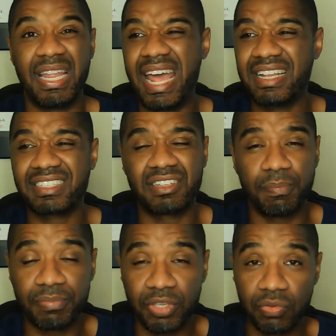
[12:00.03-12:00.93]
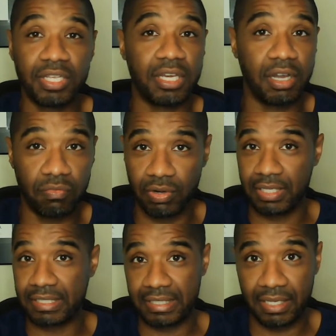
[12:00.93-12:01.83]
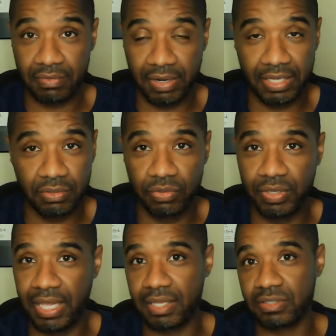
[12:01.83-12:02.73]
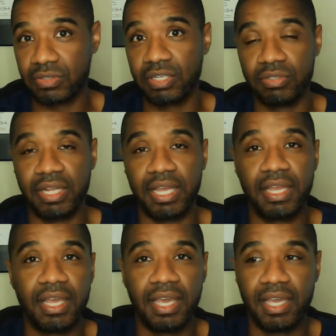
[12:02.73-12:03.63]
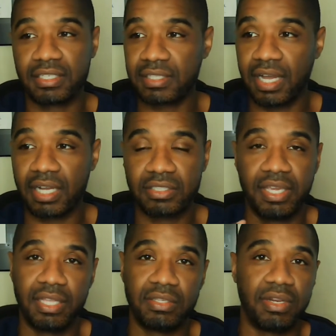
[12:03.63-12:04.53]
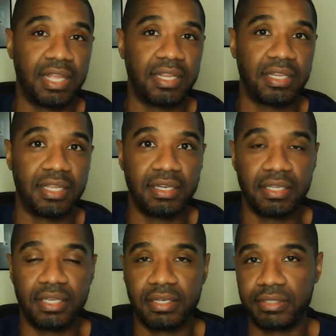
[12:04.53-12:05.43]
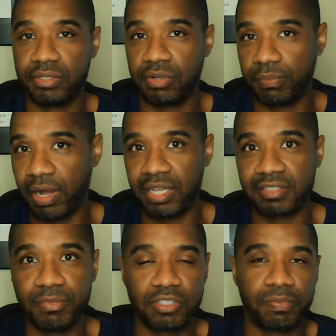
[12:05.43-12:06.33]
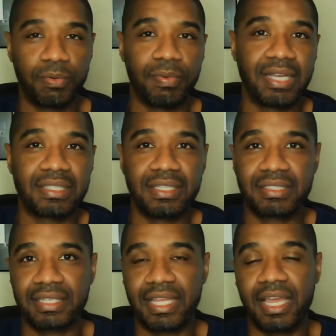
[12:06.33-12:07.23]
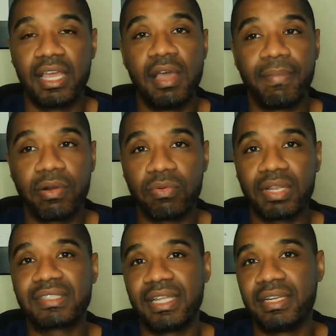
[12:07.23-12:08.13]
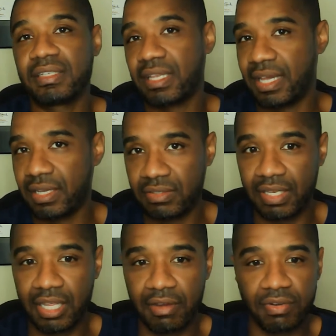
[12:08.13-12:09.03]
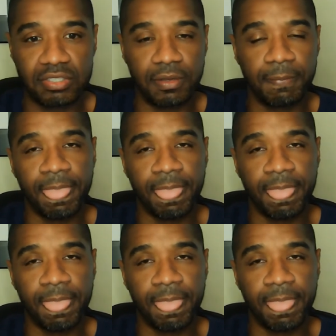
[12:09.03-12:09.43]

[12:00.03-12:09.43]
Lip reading: And that is the beauty of real estate, right? You can't necessarily do that in stocks. You can't do that in bonds, municipal bonds and things like that. But real estate does allow you to leverage. So